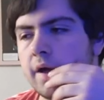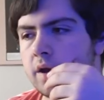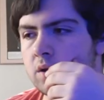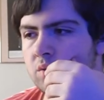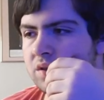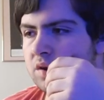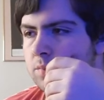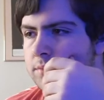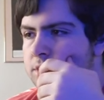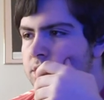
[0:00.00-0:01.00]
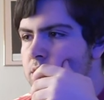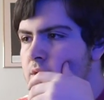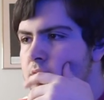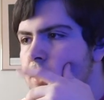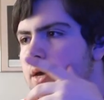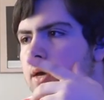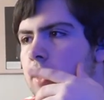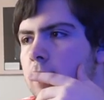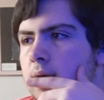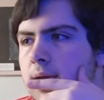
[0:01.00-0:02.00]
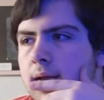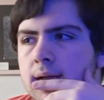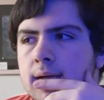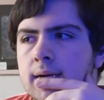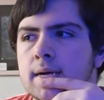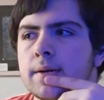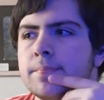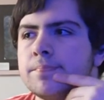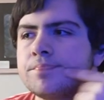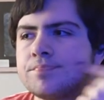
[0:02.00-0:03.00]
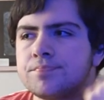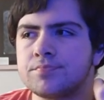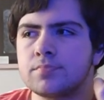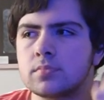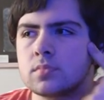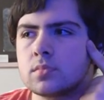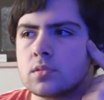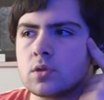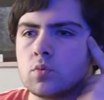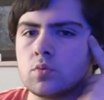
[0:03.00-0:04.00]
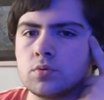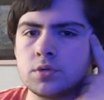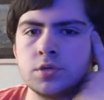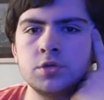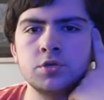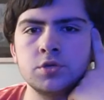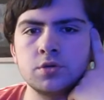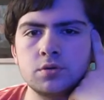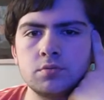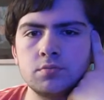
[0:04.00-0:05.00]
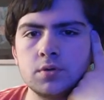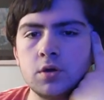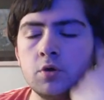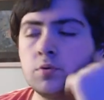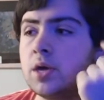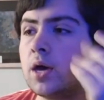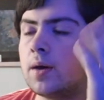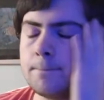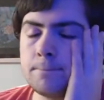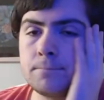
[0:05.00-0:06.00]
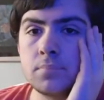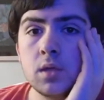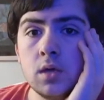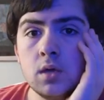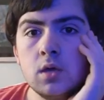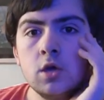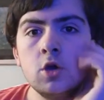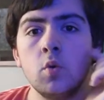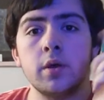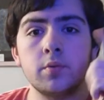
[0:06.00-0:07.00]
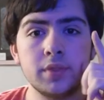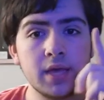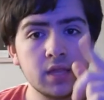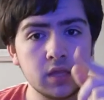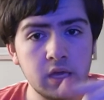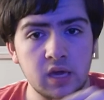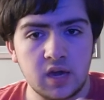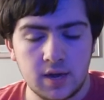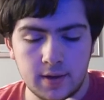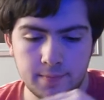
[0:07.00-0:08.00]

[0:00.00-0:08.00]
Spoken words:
Don't want to hear me saying this. What was I just talking? Oh yeah. Well, anyway, that leak